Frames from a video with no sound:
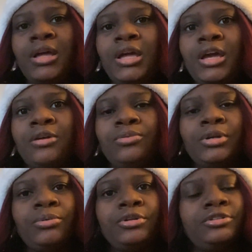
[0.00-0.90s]
And what
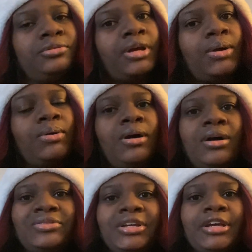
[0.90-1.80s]
I'm going to do now
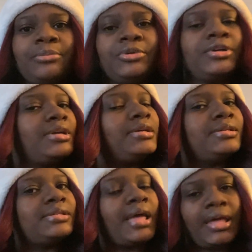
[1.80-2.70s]
off camera
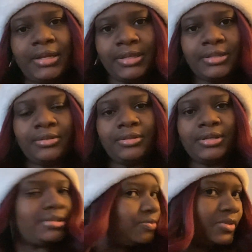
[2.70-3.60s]
is edit
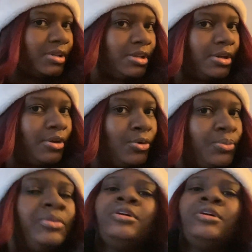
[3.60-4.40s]
this video.